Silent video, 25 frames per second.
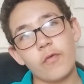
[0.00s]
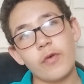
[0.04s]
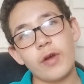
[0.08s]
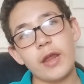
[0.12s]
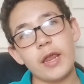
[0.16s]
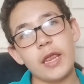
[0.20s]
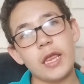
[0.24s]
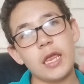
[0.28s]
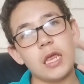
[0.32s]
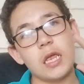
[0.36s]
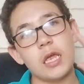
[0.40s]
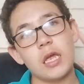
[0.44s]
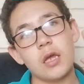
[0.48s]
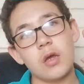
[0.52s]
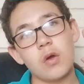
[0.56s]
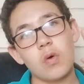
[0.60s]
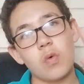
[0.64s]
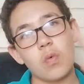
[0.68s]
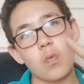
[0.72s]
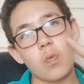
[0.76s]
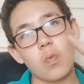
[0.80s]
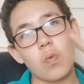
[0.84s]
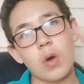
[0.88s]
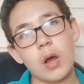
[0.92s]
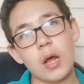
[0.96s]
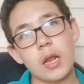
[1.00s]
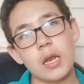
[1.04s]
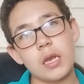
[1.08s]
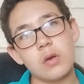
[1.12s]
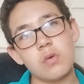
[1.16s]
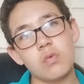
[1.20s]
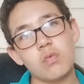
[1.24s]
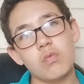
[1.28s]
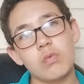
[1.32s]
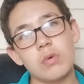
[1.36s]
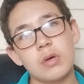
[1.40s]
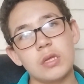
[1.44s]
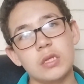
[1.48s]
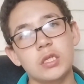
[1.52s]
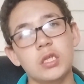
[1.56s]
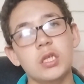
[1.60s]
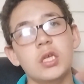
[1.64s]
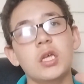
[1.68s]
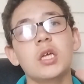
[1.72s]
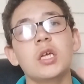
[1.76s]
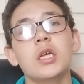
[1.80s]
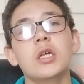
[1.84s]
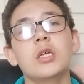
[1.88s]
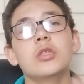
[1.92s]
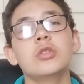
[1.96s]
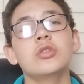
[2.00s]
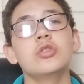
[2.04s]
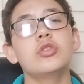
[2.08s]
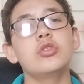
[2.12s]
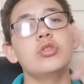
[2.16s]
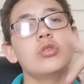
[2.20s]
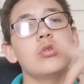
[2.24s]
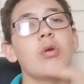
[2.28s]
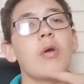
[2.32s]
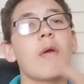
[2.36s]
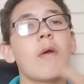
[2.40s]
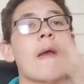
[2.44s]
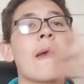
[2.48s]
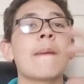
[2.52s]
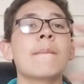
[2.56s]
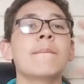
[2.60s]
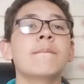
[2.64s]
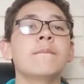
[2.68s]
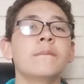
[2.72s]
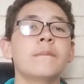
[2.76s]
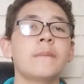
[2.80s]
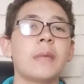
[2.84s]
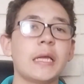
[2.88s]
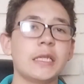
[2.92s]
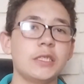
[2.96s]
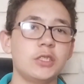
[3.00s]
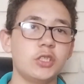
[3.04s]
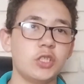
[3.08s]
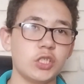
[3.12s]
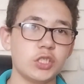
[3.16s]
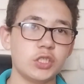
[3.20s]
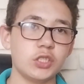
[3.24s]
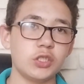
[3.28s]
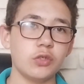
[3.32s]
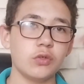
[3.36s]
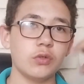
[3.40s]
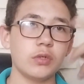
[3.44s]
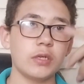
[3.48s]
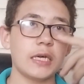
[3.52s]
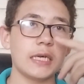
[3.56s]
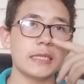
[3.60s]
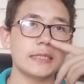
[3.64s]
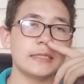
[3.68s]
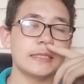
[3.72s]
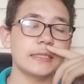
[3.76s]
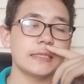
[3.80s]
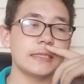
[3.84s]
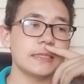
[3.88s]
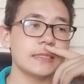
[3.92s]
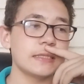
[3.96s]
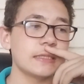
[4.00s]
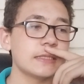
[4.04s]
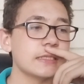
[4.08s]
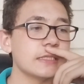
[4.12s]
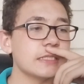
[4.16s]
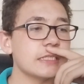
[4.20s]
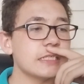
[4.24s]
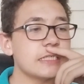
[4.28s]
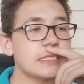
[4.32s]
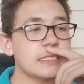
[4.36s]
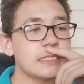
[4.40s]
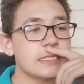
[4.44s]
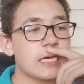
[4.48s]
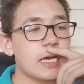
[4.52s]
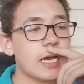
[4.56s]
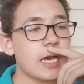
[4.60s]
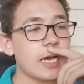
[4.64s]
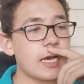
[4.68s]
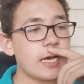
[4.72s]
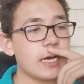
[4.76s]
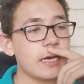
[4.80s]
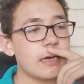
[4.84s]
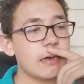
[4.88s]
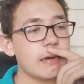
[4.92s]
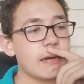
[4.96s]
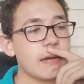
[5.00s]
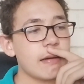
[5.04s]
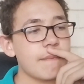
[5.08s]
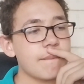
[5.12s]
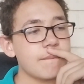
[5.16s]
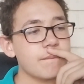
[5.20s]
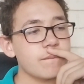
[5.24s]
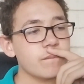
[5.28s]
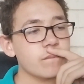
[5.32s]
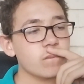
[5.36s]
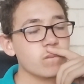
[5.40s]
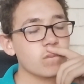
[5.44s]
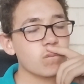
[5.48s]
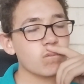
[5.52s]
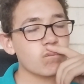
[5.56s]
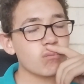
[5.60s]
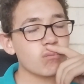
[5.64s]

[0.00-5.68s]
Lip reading: 3-1 win to Manchester United. I